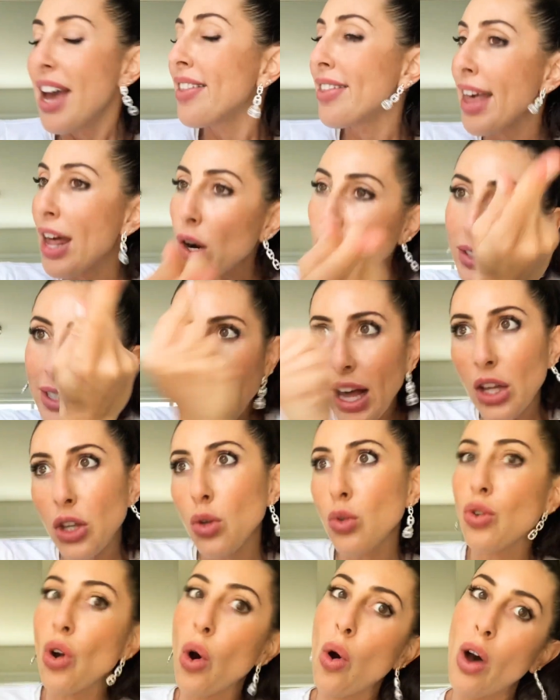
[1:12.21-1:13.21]
They don't tell
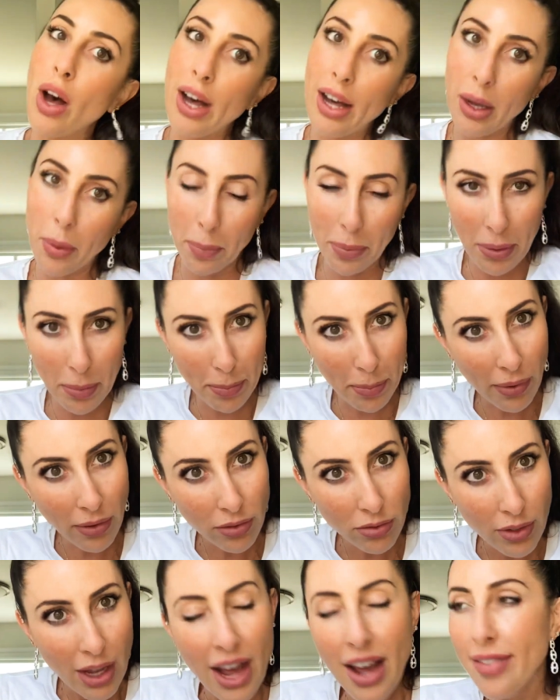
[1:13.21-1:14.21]
you don't hug
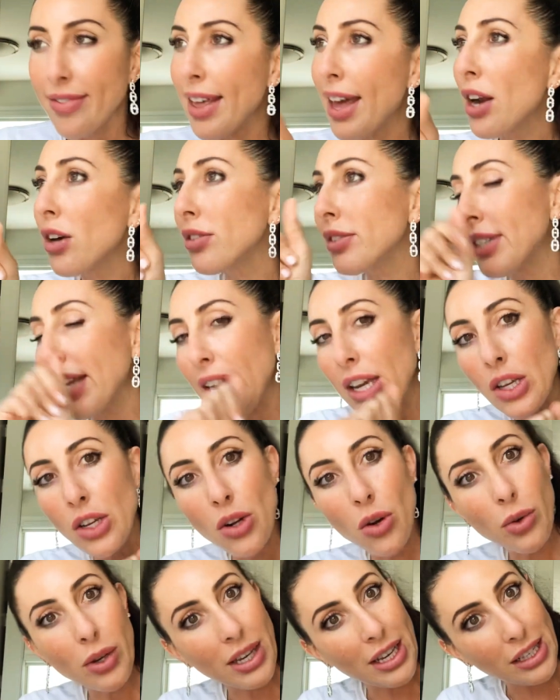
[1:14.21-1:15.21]
people. They don't tell you
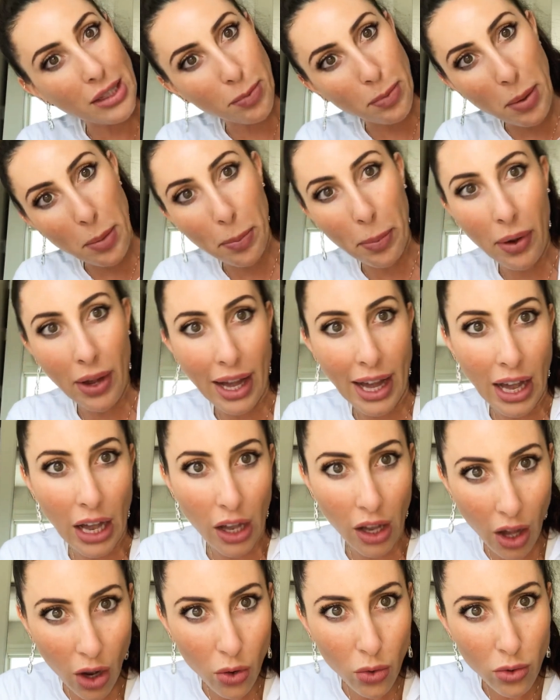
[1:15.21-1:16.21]
don't kiss people
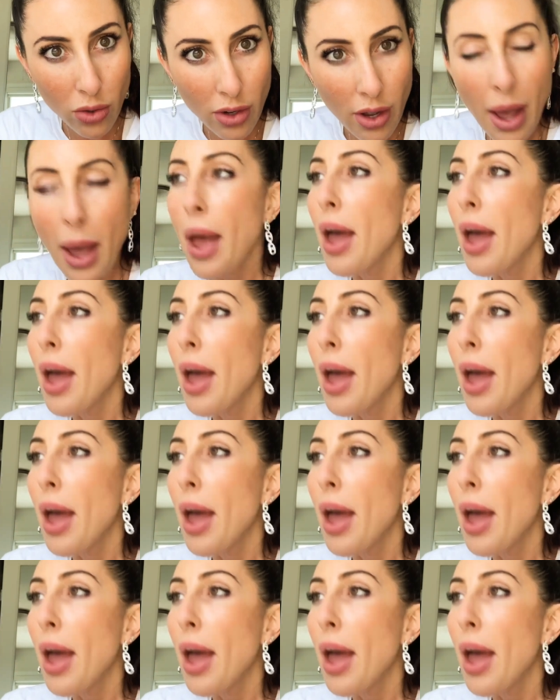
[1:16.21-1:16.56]
hello.